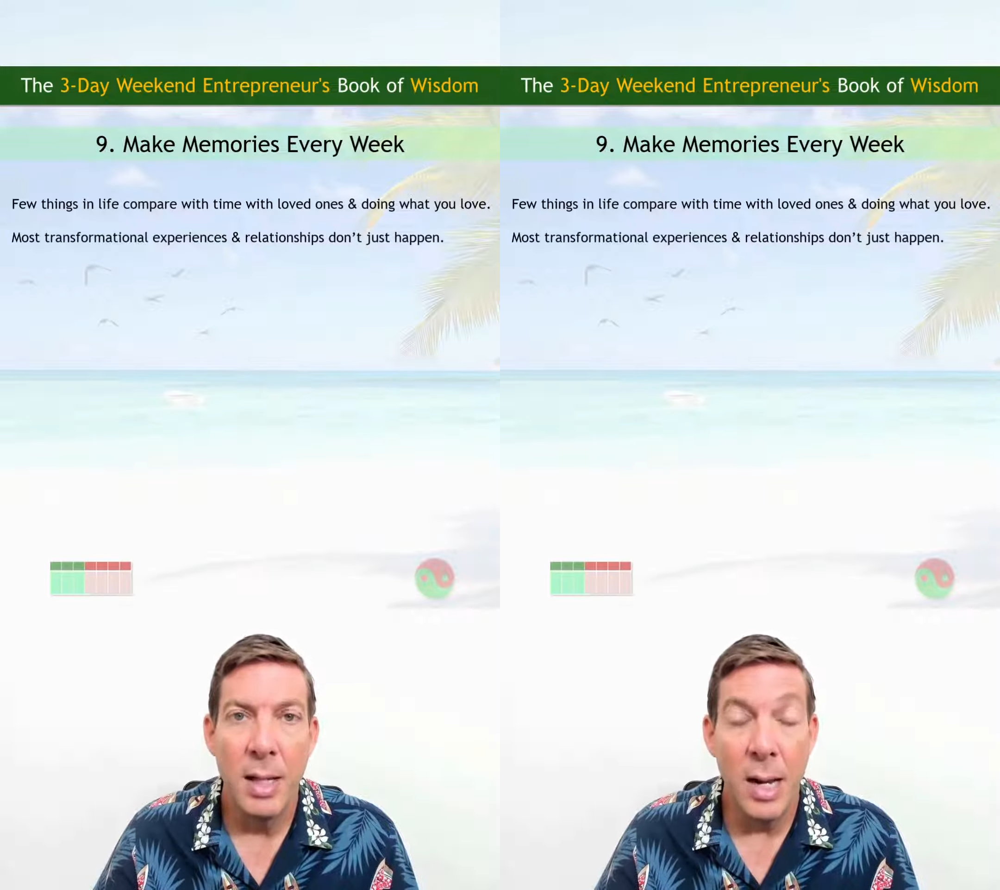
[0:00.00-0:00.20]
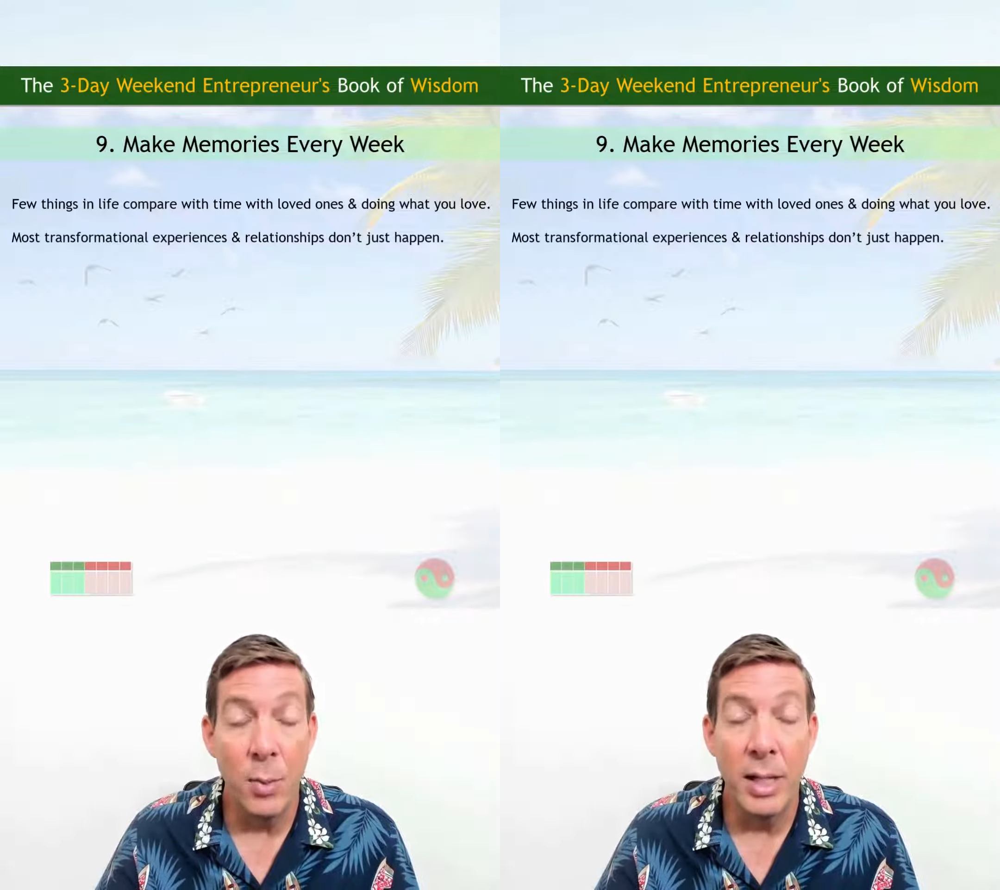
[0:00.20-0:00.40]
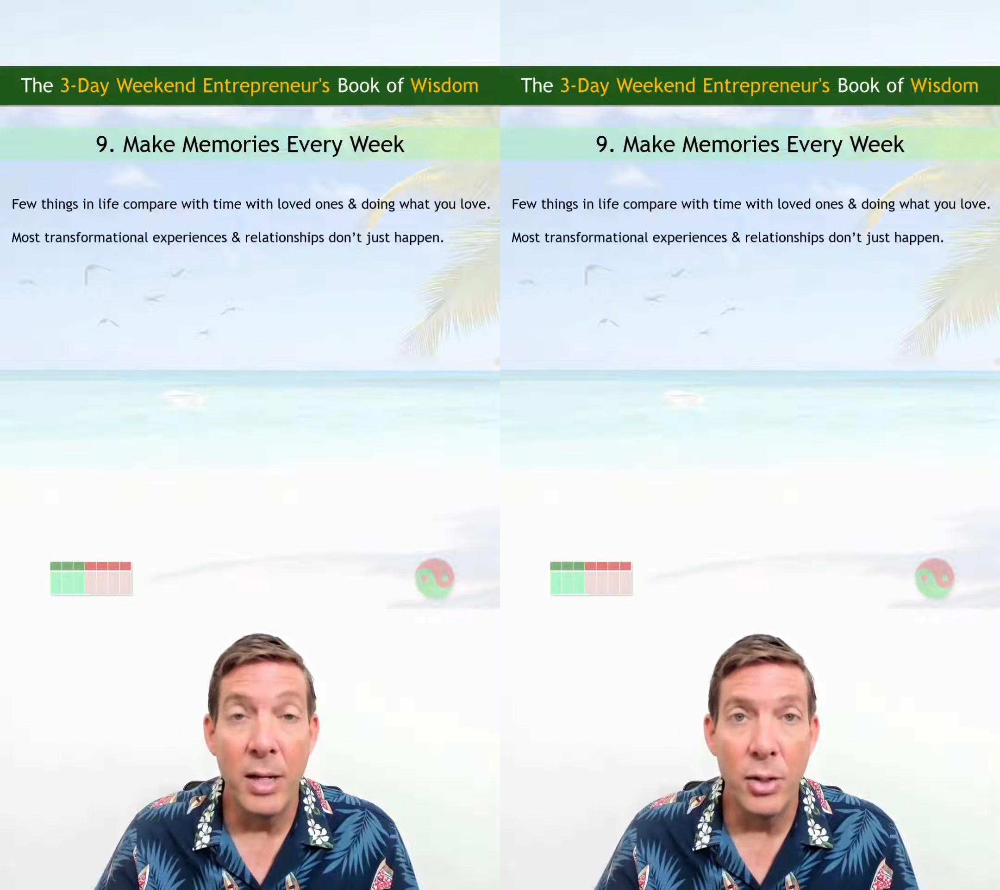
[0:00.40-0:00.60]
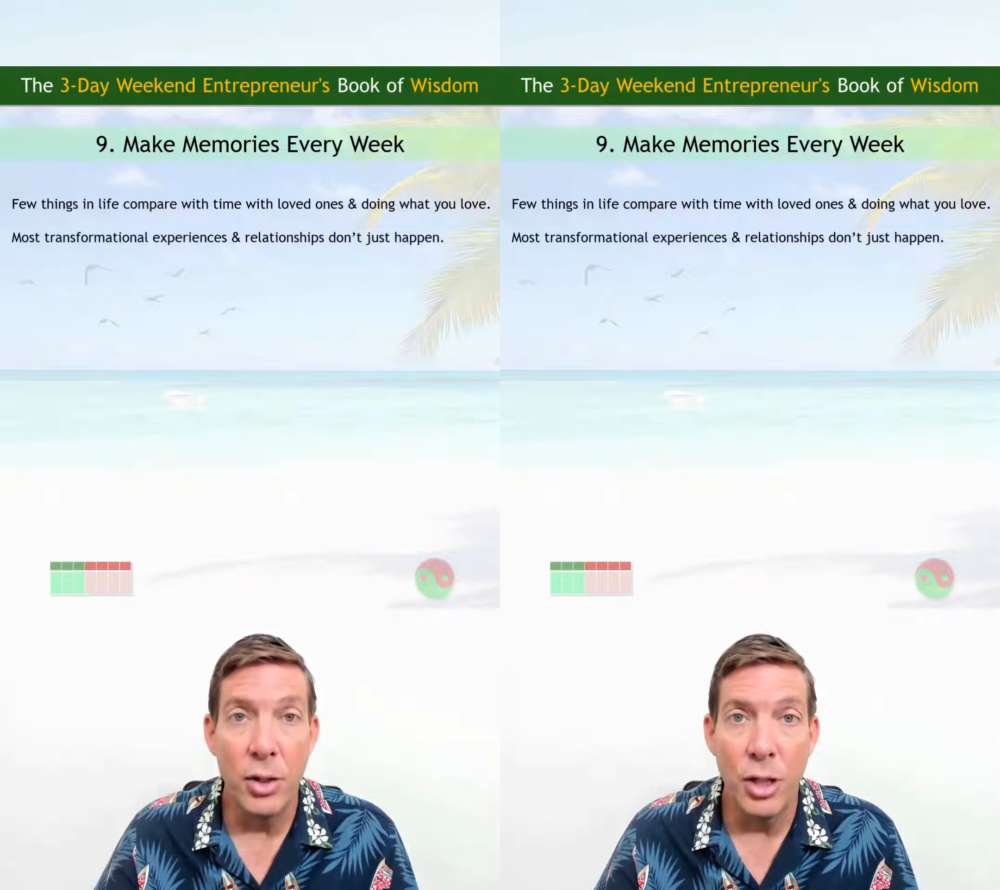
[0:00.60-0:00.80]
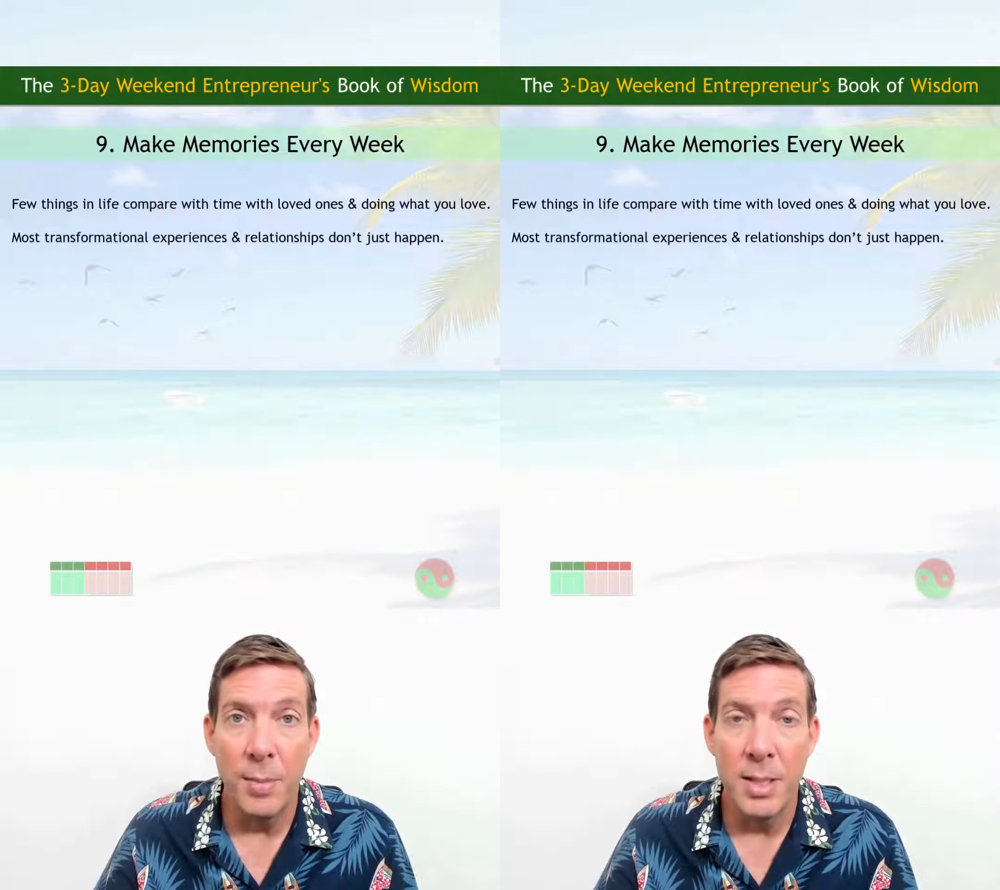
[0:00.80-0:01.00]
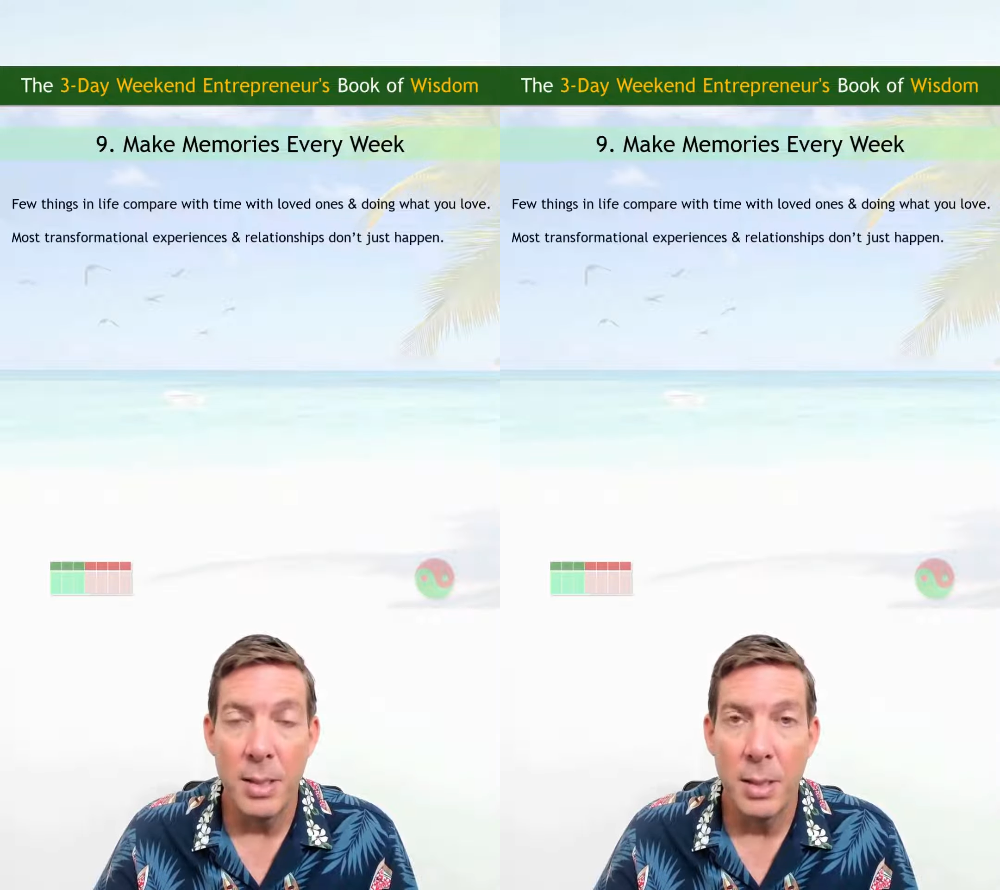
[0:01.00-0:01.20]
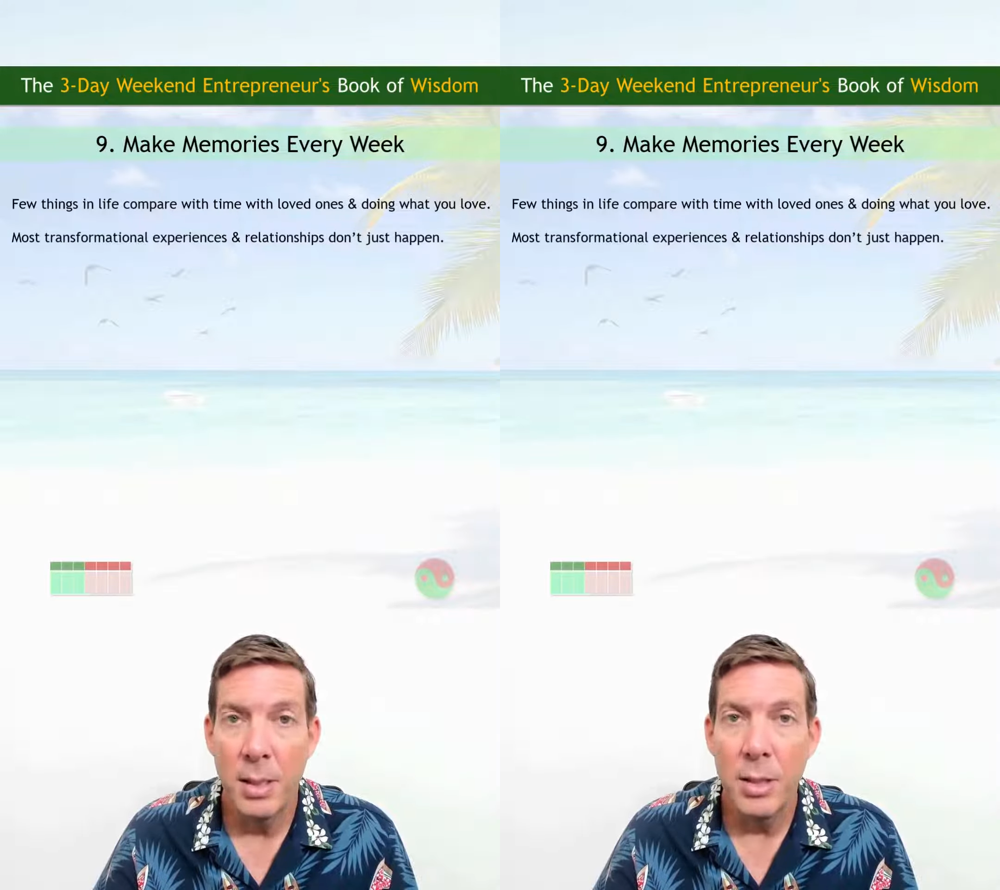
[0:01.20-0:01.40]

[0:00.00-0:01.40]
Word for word: and relationships